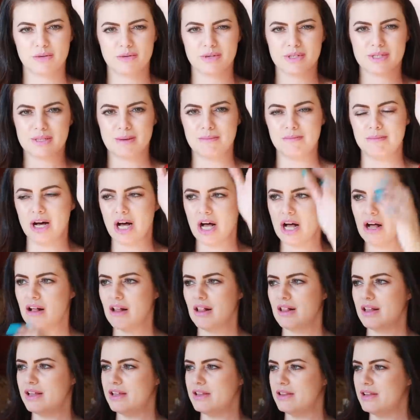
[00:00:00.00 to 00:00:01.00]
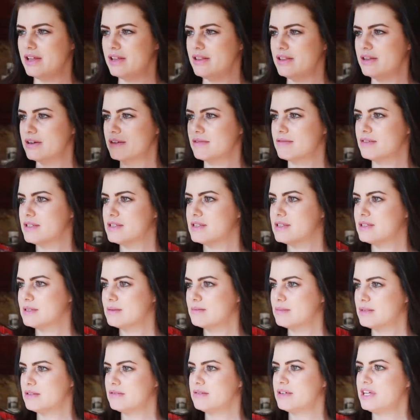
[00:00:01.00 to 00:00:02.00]
there was the mall and then there was
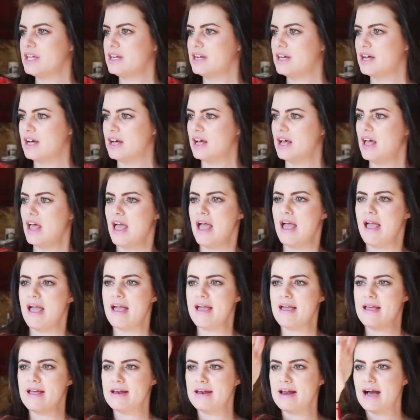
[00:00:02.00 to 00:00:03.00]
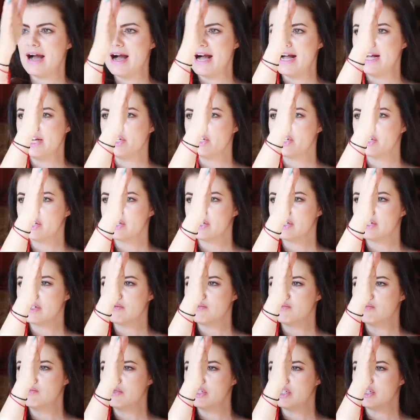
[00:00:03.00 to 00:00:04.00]
the marina and I
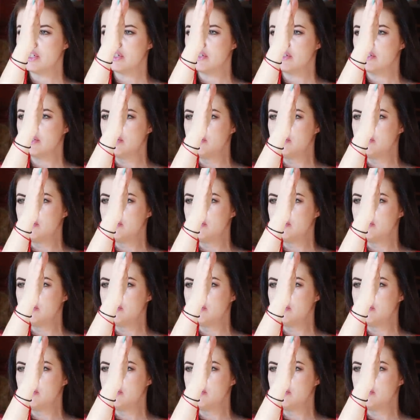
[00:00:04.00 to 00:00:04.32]
just was